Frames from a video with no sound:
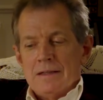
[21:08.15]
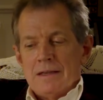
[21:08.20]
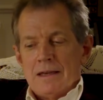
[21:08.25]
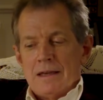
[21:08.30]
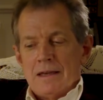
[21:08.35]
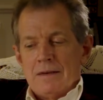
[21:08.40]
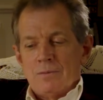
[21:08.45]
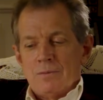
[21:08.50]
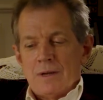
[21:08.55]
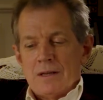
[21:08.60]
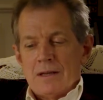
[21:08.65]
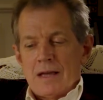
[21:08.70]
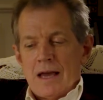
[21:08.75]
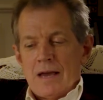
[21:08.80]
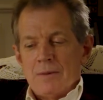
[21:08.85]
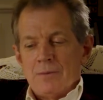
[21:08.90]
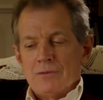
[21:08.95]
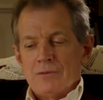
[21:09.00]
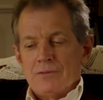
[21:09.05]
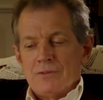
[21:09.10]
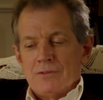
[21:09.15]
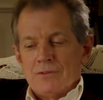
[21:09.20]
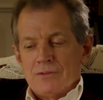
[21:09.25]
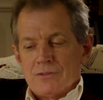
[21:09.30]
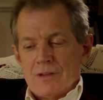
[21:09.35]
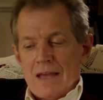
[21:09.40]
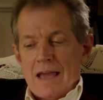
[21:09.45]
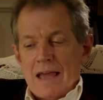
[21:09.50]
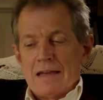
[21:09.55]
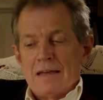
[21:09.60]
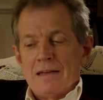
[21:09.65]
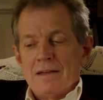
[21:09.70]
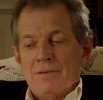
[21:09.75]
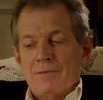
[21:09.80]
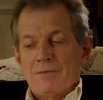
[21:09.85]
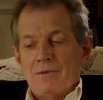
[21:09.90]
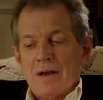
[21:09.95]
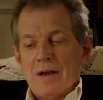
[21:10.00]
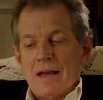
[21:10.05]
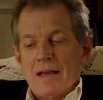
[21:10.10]
and when I was sadly
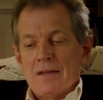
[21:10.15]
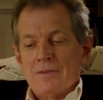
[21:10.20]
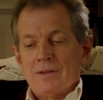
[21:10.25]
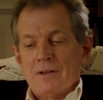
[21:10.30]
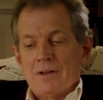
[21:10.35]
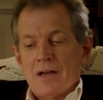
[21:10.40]
afraid that